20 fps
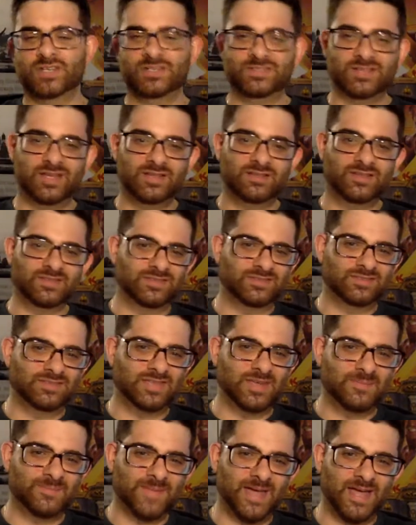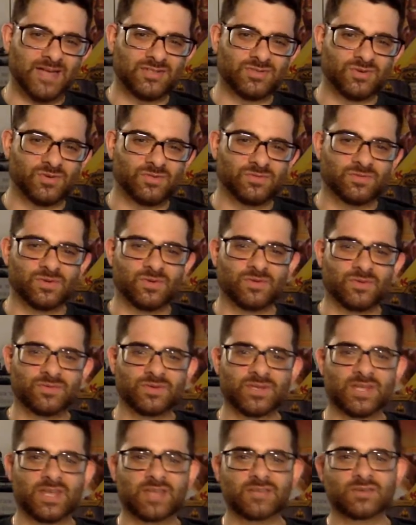it's kind of like the same match over and over
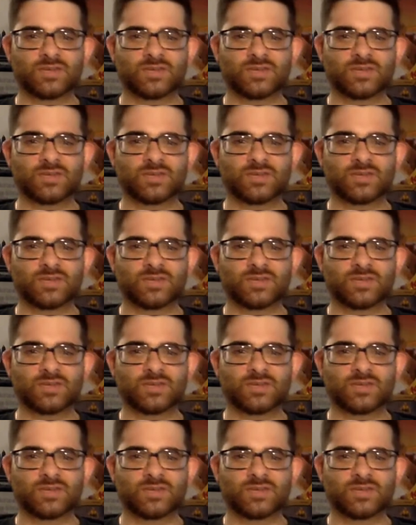again.